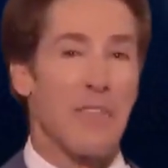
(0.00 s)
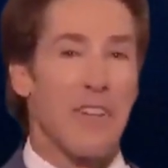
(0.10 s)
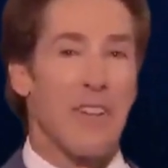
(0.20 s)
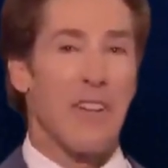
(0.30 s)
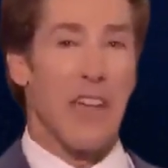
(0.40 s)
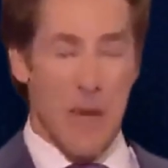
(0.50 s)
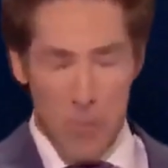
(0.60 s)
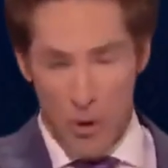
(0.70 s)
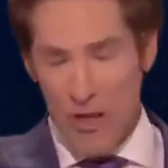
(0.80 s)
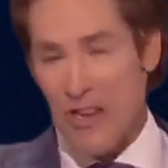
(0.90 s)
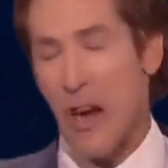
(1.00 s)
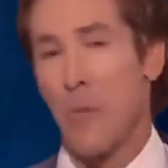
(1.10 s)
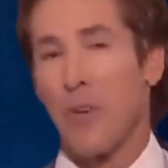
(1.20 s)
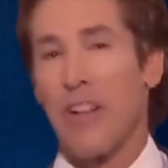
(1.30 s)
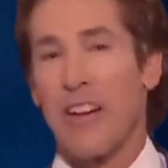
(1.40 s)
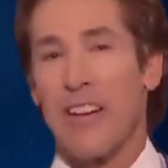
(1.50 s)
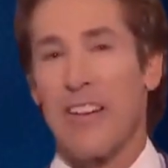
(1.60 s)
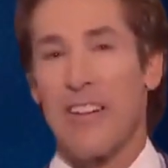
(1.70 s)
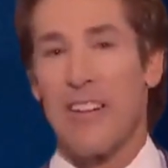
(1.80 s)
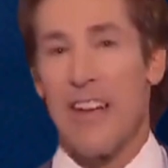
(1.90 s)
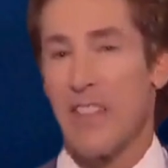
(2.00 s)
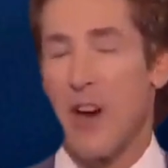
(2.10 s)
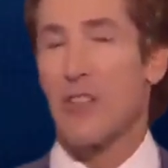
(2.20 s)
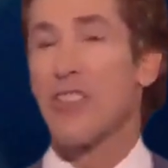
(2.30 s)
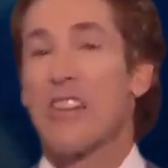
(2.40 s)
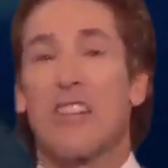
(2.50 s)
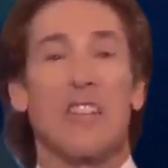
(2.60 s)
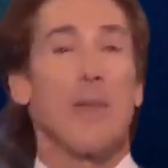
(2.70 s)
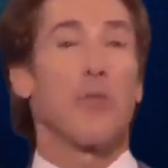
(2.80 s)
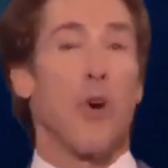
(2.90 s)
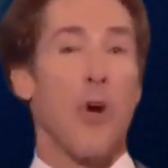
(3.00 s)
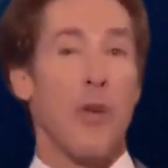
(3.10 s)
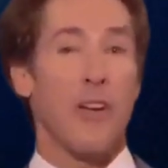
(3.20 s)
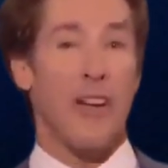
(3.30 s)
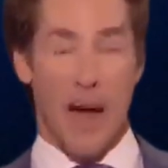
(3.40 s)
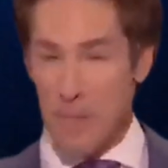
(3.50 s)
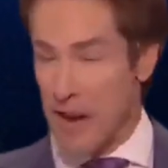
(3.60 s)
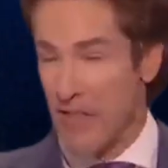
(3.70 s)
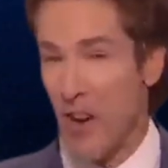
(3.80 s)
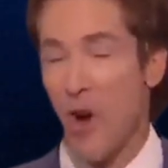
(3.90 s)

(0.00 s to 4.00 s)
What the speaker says: Don't let setbacks define you, use them as stepping stones toward